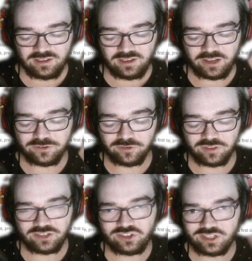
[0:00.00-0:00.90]
I do
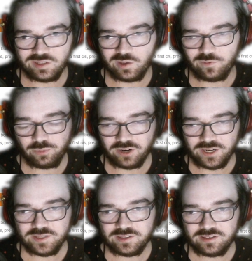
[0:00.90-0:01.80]
think she is
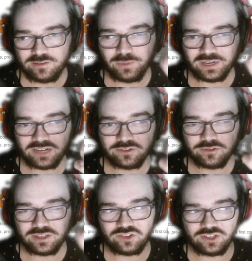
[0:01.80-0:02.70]
overpriced, but I do
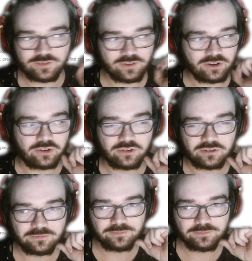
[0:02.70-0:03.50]
think she is very good.